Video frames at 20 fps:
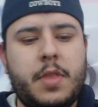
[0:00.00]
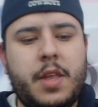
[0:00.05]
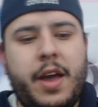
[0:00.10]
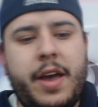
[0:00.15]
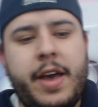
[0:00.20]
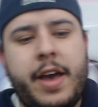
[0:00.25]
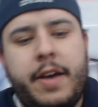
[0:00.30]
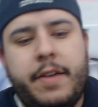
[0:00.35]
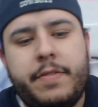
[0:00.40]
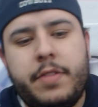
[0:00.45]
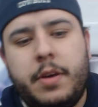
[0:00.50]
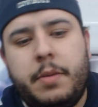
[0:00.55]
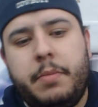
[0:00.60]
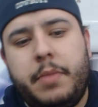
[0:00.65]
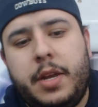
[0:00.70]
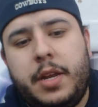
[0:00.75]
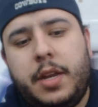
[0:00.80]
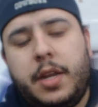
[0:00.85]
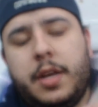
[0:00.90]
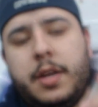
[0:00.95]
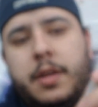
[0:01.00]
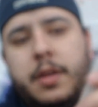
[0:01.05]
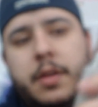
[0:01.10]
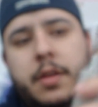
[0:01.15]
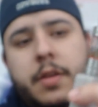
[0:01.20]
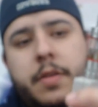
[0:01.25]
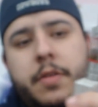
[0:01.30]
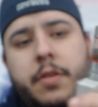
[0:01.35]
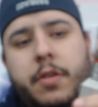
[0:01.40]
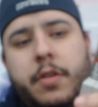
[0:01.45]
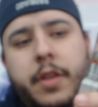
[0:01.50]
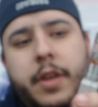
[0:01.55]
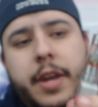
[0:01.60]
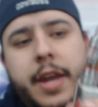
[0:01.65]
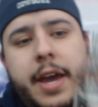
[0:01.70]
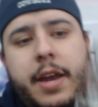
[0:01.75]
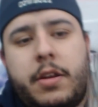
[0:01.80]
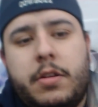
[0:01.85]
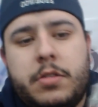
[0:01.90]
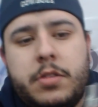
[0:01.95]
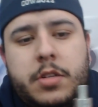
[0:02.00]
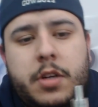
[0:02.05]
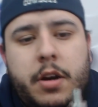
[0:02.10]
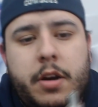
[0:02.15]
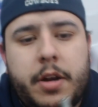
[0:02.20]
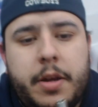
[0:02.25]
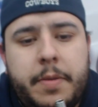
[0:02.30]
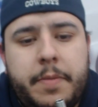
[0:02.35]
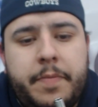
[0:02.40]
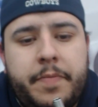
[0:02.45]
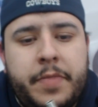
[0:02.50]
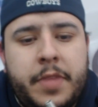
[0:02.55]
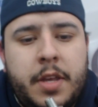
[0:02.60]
I have the Mini, or the Nano, sorry.